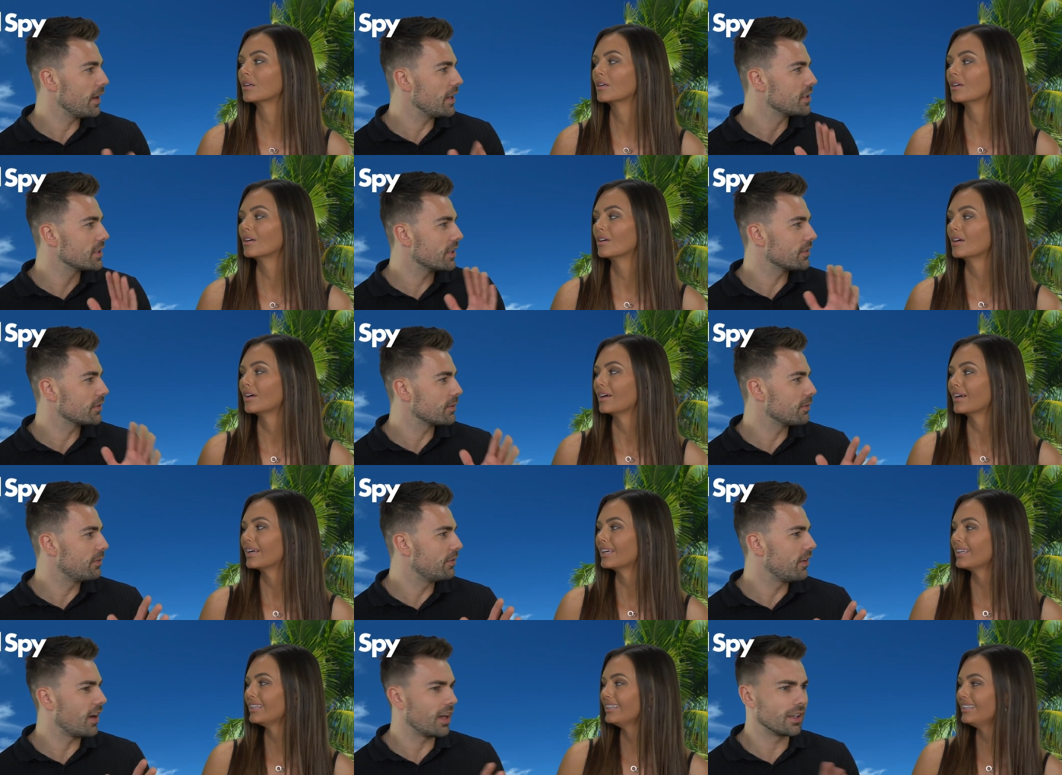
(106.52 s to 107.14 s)
Speaker 1: beach, have
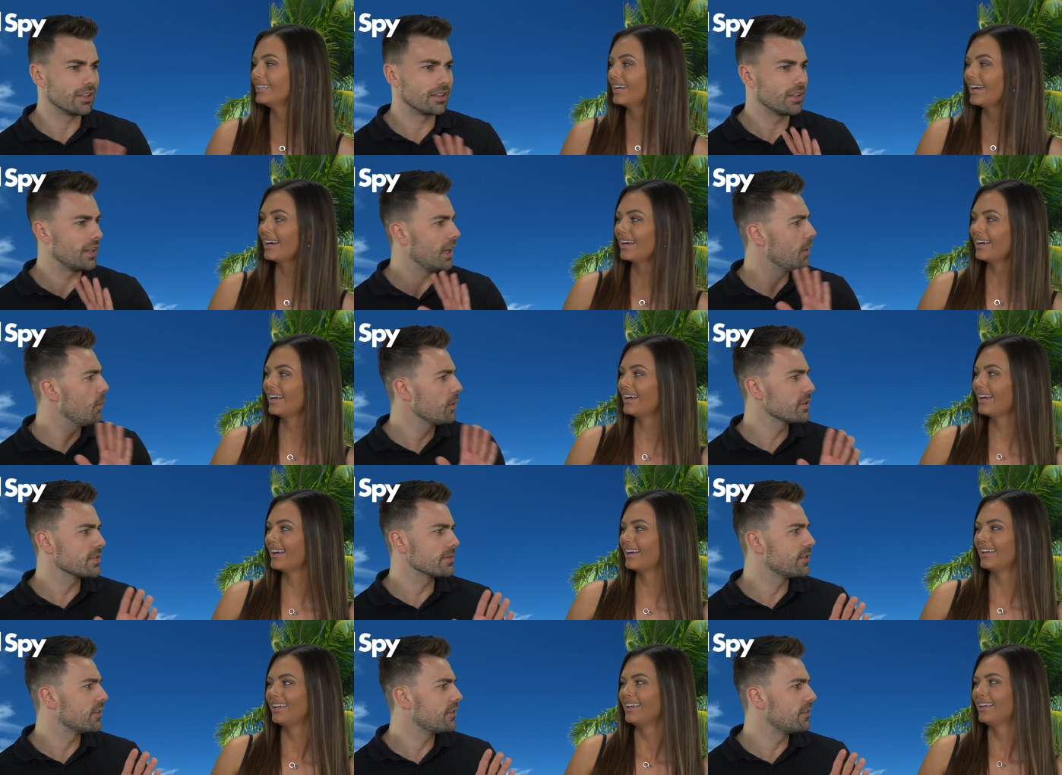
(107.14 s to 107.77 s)
some fun. Yeah. It
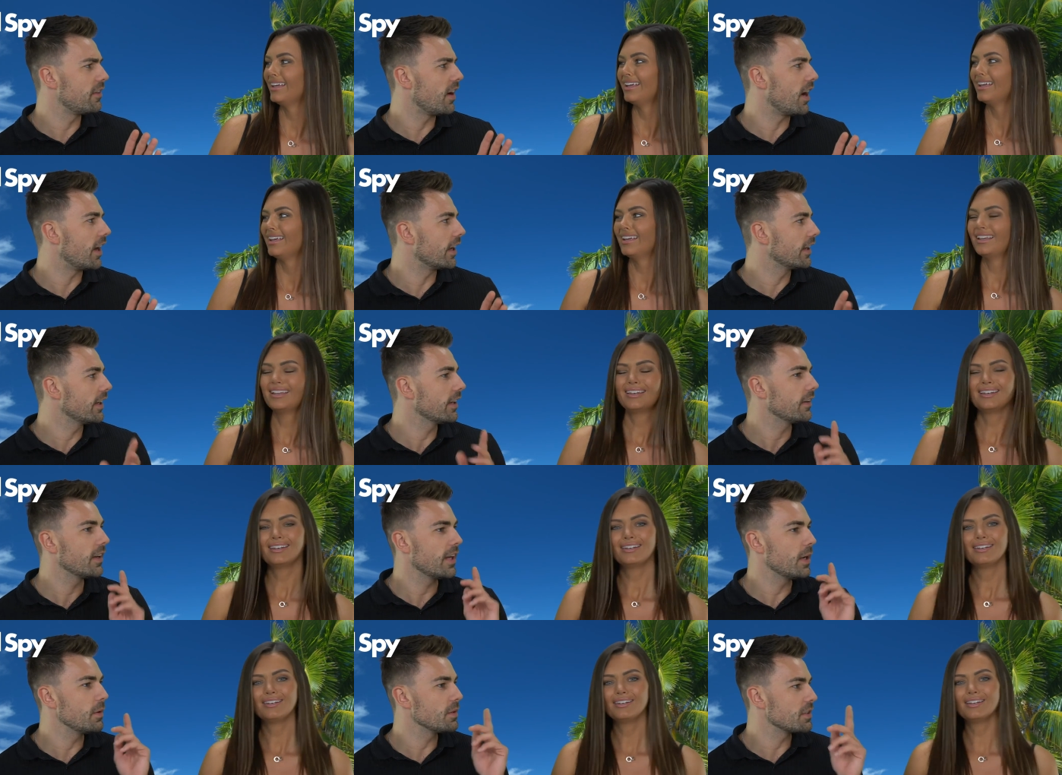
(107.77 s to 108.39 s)
wasn't for fun.
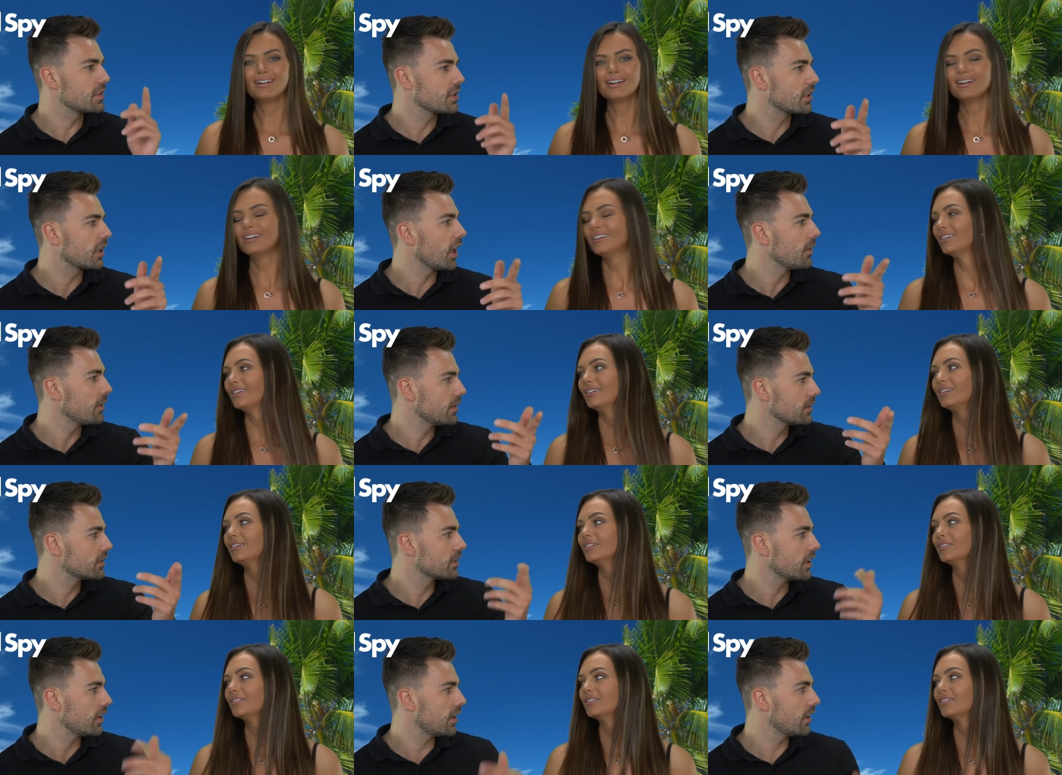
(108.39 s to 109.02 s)
It was to go
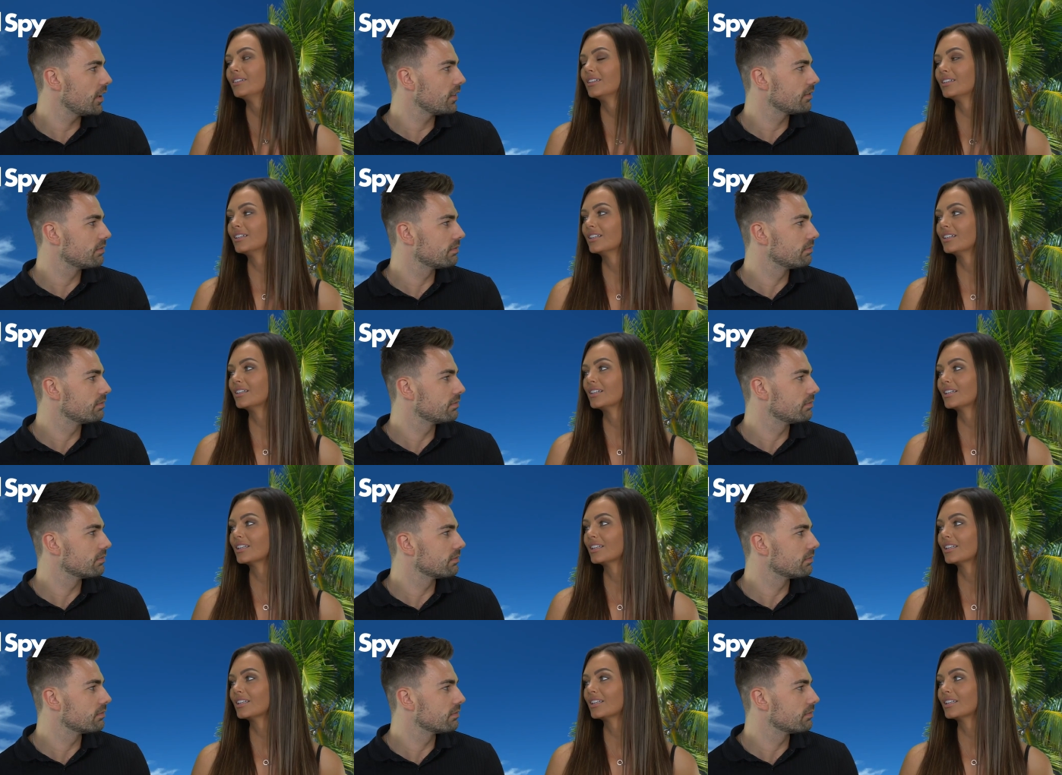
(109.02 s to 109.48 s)
into